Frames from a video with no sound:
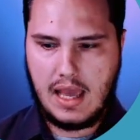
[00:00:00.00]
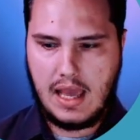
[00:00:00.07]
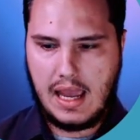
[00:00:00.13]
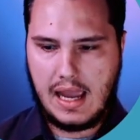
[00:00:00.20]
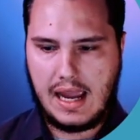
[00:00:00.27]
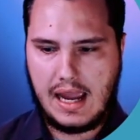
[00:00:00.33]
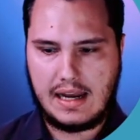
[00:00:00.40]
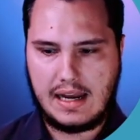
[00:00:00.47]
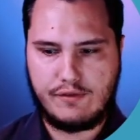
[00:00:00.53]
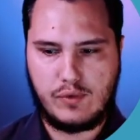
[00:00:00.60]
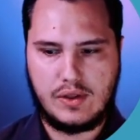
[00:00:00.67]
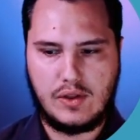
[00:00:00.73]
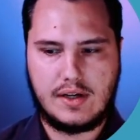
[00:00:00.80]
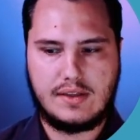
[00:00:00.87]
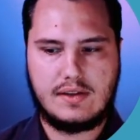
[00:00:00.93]
And if we
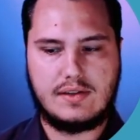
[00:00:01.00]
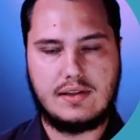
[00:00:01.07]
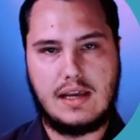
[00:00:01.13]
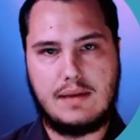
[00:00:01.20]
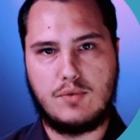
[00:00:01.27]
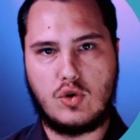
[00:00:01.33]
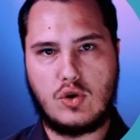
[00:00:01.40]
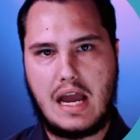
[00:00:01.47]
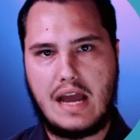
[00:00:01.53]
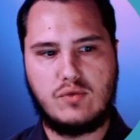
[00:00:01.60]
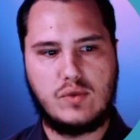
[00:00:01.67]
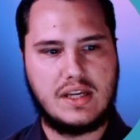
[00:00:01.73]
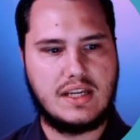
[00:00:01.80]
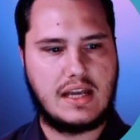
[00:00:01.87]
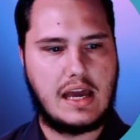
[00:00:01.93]
look at the same graph,
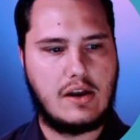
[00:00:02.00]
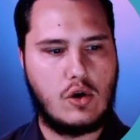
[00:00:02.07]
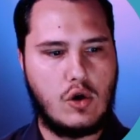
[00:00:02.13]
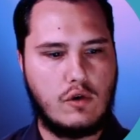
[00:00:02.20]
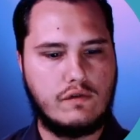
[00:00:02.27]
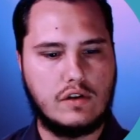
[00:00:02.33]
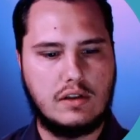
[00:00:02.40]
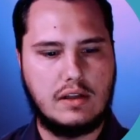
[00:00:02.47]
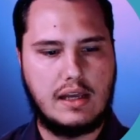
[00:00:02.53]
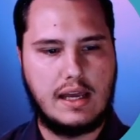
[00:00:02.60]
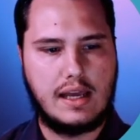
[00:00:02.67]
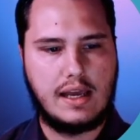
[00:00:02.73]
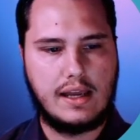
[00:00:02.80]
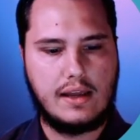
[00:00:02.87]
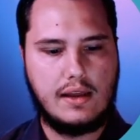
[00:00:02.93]
we can kind of
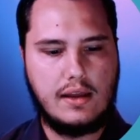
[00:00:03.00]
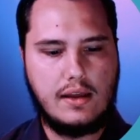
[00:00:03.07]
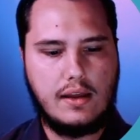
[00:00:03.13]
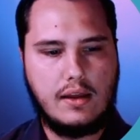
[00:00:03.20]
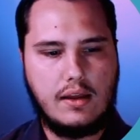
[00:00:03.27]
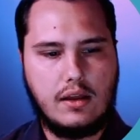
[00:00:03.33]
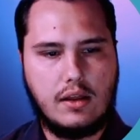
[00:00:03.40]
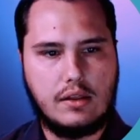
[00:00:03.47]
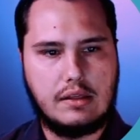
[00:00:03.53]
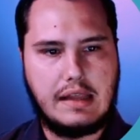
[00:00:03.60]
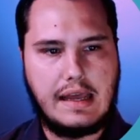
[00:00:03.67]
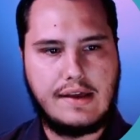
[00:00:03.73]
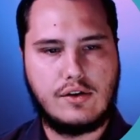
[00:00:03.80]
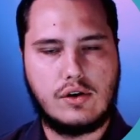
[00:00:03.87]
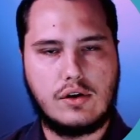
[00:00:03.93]
overlay
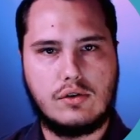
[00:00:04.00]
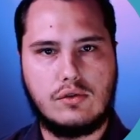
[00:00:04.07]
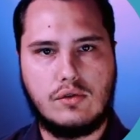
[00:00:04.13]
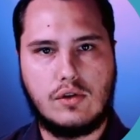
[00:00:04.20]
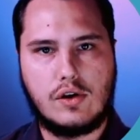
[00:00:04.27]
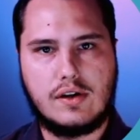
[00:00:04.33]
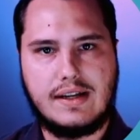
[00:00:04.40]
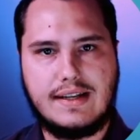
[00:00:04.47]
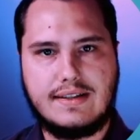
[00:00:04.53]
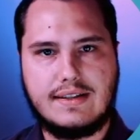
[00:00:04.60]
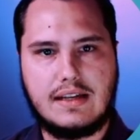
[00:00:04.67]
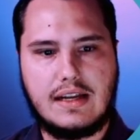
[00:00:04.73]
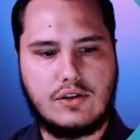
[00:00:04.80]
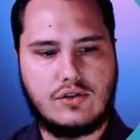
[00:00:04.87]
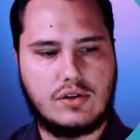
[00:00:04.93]
later learnings
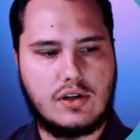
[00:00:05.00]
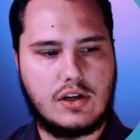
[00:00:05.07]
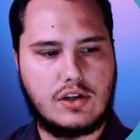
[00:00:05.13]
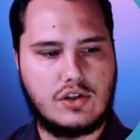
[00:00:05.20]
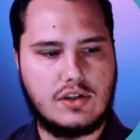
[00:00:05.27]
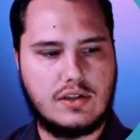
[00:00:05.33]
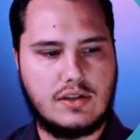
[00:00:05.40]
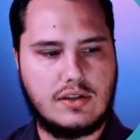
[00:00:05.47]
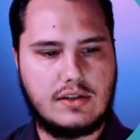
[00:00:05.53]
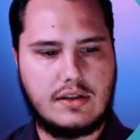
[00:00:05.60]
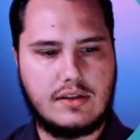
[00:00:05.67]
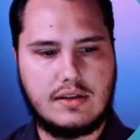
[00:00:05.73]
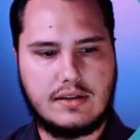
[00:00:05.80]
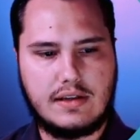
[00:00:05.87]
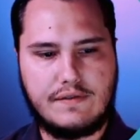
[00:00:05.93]
and introductions to
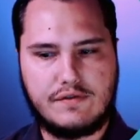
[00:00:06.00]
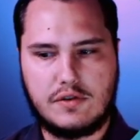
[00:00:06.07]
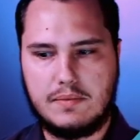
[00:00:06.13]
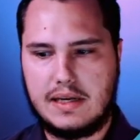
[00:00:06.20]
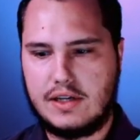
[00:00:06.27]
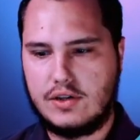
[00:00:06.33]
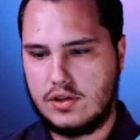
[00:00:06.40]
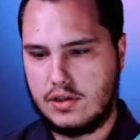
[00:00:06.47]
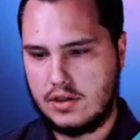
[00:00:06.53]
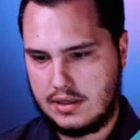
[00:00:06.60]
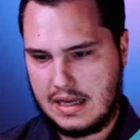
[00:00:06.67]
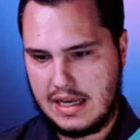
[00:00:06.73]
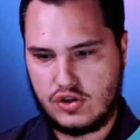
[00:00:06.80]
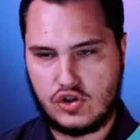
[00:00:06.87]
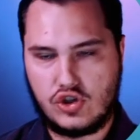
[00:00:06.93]
this information
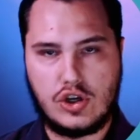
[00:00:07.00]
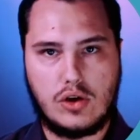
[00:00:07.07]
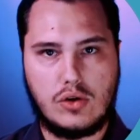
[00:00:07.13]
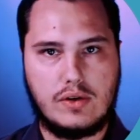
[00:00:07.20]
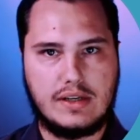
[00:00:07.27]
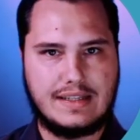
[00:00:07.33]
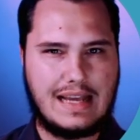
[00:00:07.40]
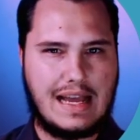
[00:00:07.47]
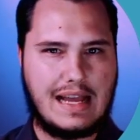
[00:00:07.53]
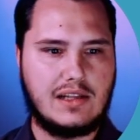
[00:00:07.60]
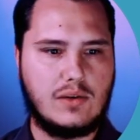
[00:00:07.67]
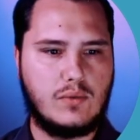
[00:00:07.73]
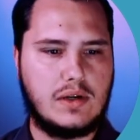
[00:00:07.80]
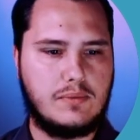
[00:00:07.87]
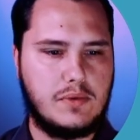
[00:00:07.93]
and show exactly
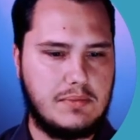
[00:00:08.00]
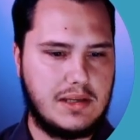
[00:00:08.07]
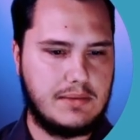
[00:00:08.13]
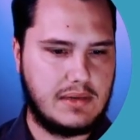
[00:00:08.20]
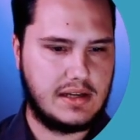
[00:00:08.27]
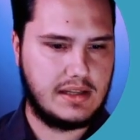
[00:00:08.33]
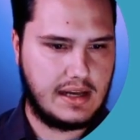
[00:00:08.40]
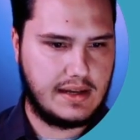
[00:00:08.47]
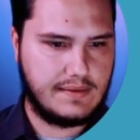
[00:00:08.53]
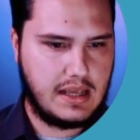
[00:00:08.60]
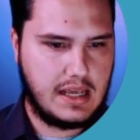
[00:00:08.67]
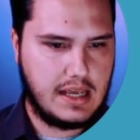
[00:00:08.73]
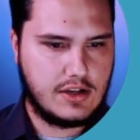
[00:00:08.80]
what we mean by that.